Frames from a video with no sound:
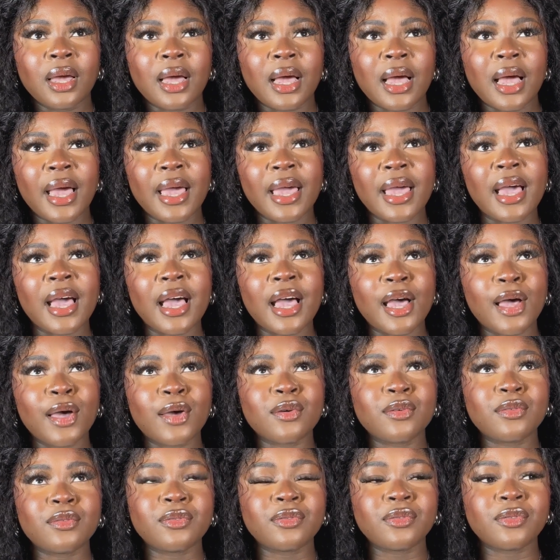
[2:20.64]
I
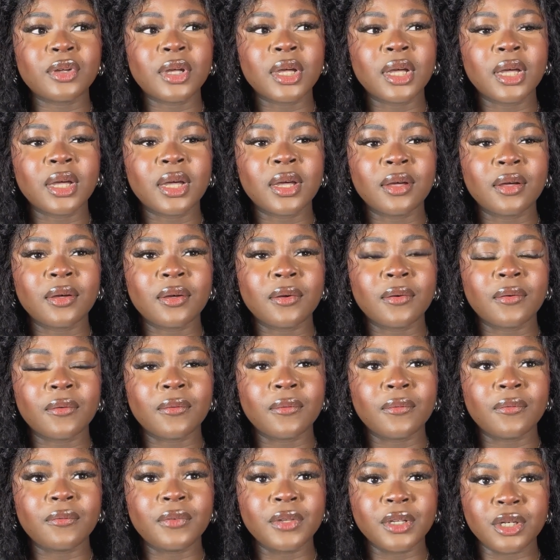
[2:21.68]
have
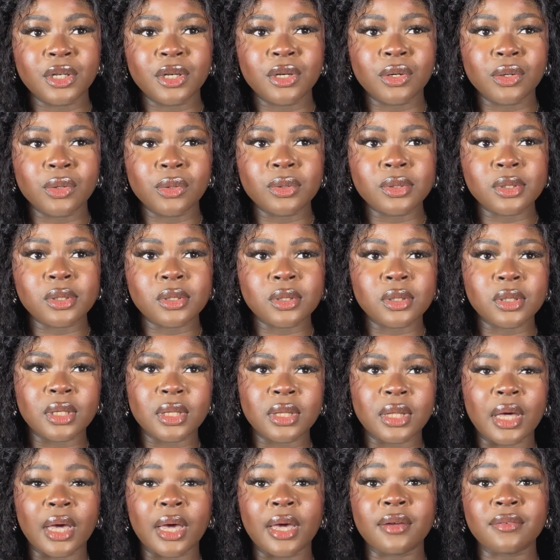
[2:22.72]
videos
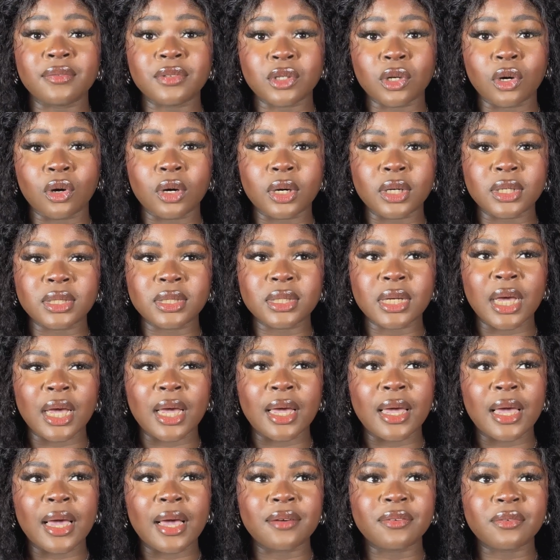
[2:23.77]
that I've done. I
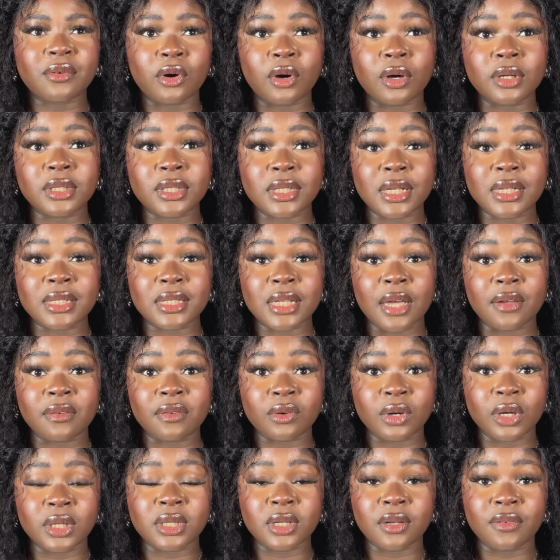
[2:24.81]
have content that I've
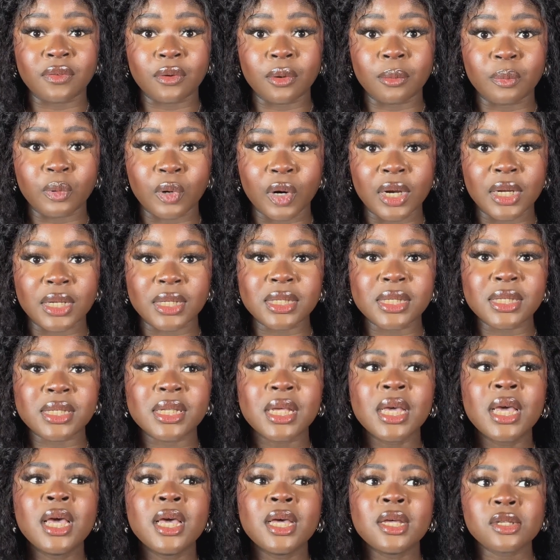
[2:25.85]
created for brands.
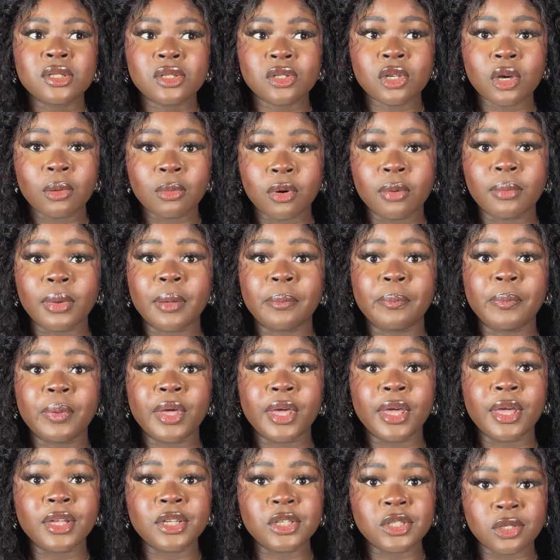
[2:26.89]
Some on my
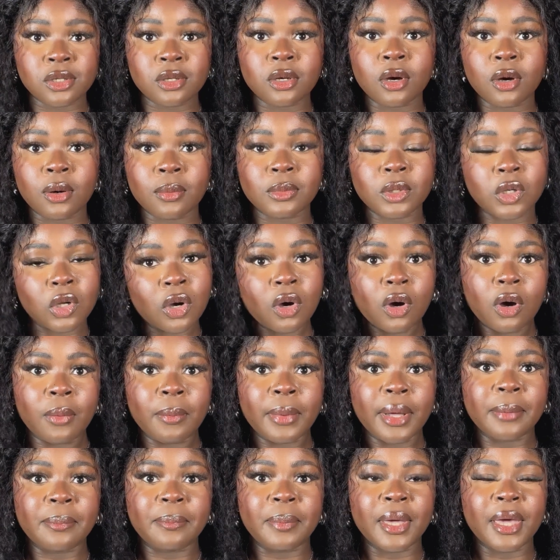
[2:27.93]
page, some not on
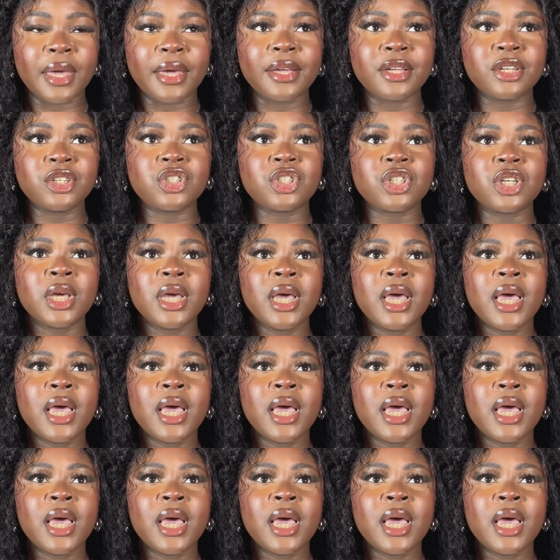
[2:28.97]
my page.